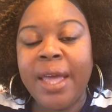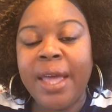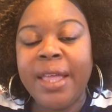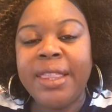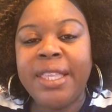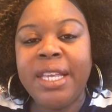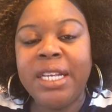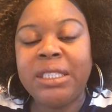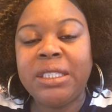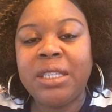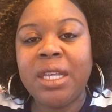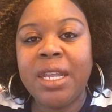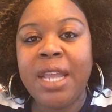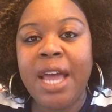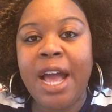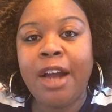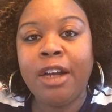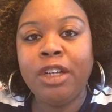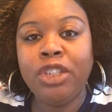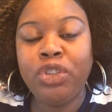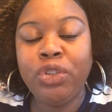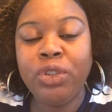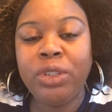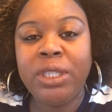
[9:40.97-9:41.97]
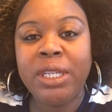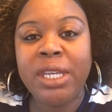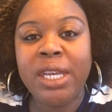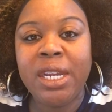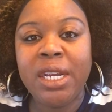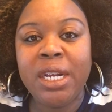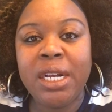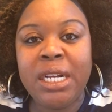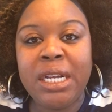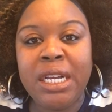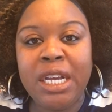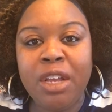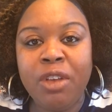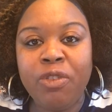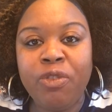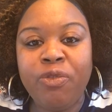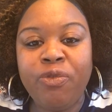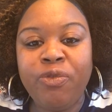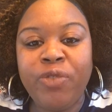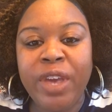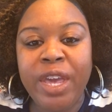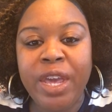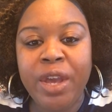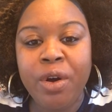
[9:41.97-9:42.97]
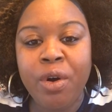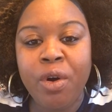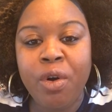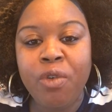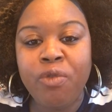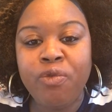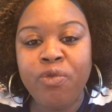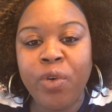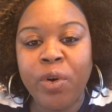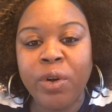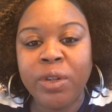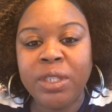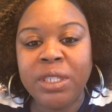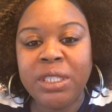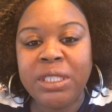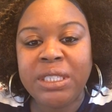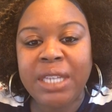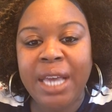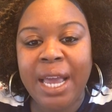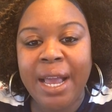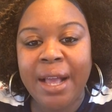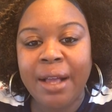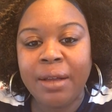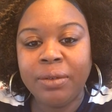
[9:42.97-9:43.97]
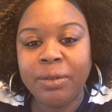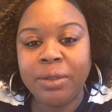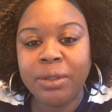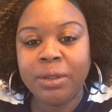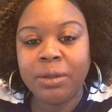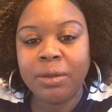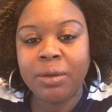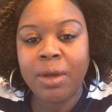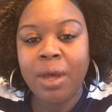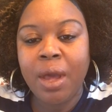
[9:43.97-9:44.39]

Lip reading: This allows you to get a good feel for the sound.